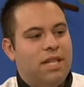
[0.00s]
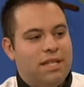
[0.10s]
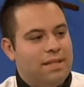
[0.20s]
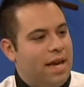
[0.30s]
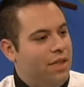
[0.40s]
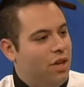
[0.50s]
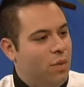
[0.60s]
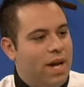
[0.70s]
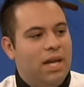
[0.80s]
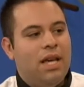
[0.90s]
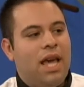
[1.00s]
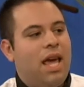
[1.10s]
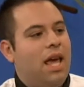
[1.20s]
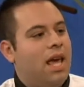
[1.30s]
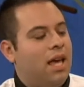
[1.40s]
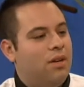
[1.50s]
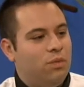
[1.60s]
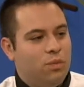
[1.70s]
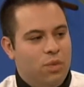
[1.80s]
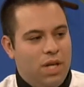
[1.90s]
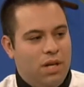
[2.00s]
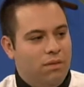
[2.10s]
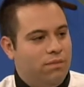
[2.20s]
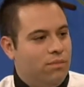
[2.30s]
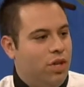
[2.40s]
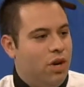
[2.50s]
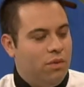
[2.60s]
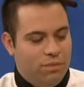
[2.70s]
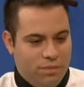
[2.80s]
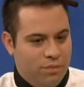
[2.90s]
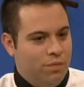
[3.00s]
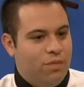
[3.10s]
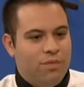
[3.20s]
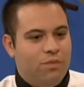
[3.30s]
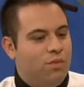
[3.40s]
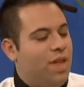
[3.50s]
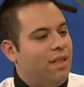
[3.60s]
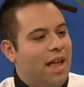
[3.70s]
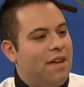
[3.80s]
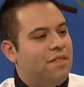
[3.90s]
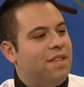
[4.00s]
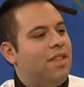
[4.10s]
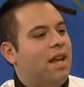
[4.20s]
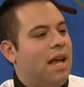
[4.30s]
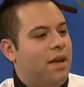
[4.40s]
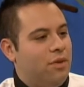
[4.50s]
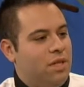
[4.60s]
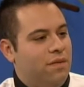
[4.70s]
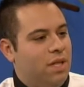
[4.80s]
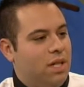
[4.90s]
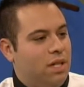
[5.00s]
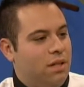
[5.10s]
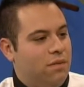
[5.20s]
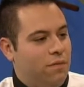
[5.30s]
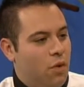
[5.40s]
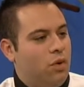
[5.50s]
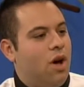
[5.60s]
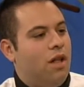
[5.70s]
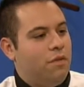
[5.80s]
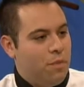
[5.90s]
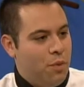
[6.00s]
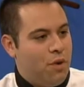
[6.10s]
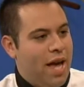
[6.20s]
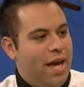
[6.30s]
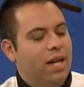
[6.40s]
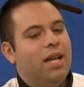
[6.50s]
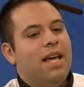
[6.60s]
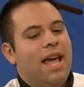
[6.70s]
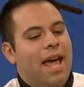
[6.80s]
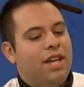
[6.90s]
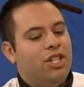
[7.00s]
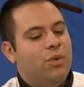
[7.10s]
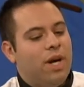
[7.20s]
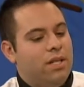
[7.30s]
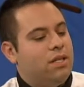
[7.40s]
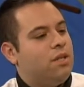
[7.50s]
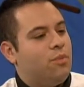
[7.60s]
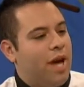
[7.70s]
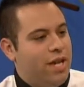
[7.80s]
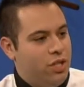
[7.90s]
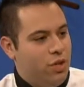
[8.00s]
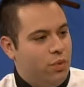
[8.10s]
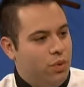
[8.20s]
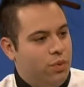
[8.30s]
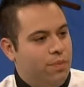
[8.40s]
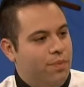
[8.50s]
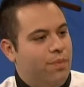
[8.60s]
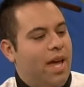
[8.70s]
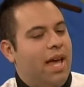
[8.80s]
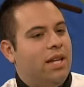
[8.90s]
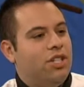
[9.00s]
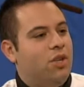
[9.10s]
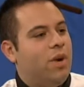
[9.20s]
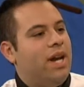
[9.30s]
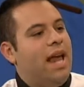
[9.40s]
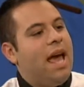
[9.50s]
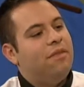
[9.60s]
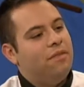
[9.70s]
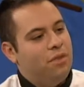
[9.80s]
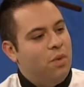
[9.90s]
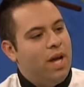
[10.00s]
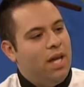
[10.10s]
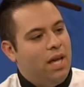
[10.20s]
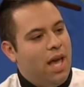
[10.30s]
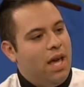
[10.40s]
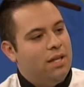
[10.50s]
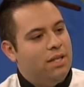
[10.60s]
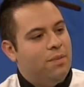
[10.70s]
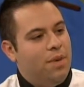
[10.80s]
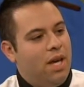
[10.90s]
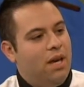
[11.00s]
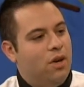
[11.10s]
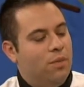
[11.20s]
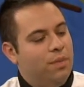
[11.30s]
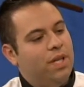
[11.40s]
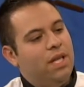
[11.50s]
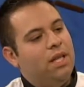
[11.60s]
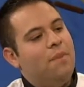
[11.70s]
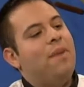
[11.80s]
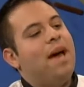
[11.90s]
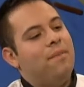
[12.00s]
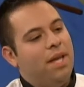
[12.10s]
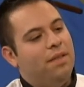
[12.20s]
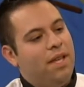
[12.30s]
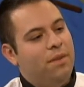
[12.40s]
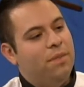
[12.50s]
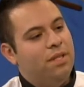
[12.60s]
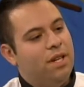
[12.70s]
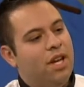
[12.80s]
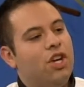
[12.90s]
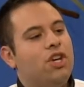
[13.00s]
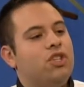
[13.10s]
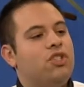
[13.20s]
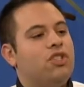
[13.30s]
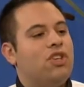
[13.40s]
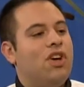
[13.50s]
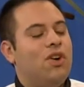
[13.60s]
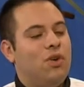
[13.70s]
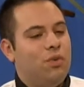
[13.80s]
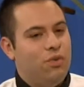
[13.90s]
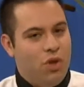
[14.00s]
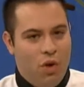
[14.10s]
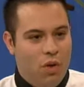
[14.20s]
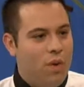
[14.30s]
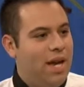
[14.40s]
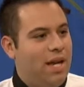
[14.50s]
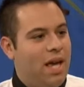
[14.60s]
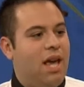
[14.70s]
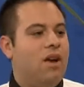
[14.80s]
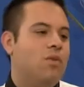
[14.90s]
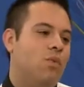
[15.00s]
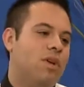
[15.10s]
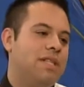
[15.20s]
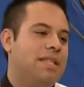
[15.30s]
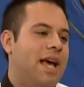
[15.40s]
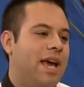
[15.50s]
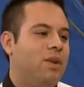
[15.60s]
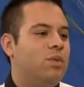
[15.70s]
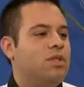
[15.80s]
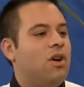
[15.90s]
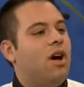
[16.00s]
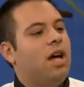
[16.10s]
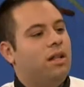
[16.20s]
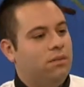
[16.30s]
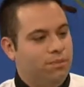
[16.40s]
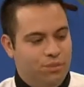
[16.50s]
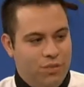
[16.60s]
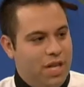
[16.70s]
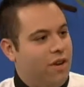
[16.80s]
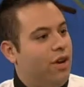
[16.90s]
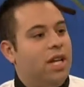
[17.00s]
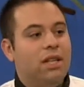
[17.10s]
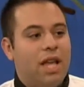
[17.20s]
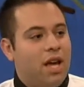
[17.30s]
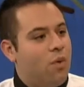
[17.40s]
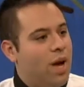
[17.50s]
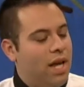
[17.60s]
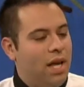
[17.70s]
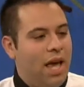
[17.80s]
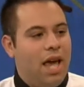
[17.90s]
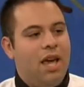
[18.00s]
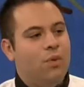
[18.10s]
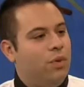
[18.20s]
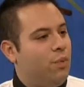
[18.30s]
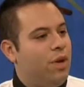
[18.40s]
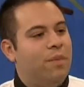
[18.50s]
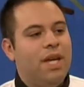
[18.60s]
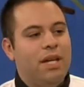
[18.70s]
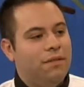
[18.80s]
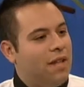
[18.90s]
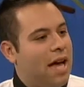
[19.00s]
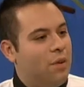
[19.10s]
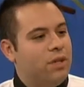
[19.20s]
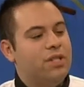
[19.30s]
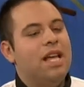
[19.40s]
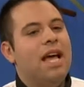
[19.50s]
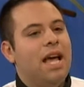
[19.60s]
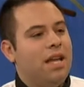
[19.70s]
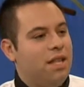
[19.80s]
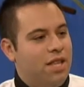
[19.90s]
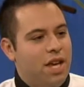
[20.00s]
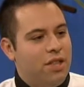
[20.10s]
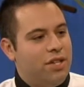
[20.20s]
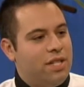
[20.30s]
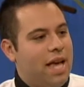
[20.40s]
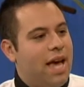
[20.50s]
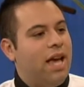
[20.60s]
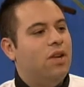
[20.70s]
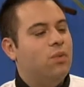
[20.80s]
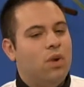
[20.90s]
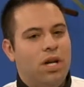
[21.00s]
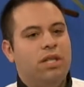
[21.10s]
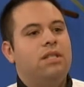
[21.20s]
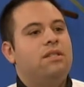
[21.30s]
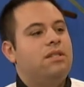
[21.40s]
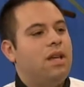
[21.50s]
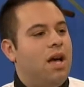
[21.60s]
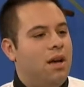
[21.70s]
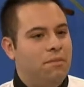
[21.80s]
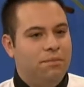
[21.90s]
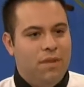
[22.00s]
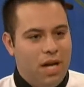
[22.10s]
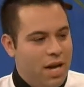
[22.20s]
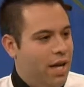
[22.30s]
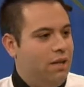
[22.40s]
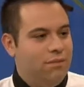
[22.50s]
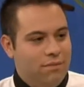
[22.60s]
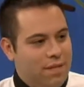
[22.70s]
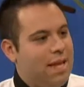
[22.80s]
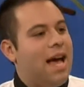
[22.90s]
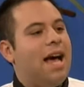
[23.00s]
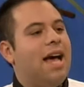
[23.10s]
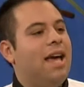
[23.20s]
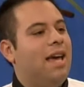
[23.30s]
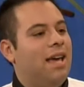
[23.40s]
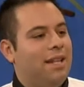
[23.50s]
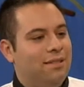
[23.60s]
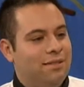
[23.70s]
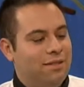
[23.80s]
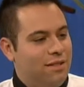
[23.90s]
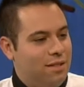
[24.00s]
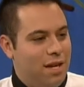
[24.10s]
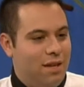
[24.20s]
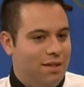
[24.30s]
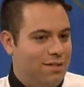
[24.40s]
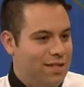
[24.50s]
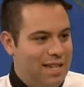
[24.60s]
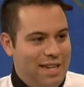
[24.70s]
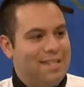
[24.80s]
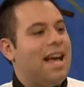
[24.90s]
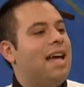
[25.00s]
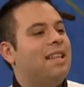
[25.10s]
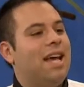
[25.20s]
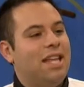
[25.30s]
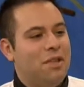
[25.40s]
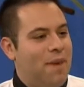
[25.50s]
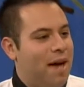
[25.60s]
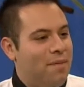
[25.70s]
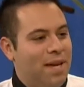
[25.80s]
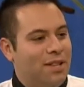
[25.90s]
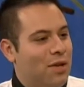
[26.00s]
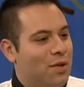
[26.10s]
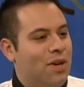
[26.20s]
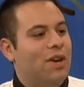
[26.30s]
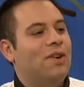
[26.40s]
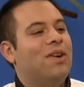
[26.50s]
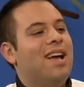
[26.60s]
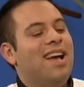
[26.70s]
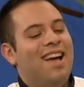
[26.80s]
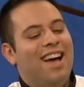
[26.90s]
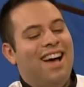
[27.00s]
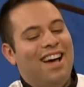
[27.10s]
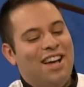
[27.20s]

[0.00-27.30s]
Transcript: They designed their wedding cake and we, you know, they left and then I received a phone call from the bride and she wanted to surprise the groom and she wanted half of the wedding cake to be completely Batman themed. Oh my. So the whole wedding cake, one side was all decorated like a wedding cake with ribbon and flowers, and then the other side was um, a night sky and uh, city skyline, the Batman logo. Oh my God.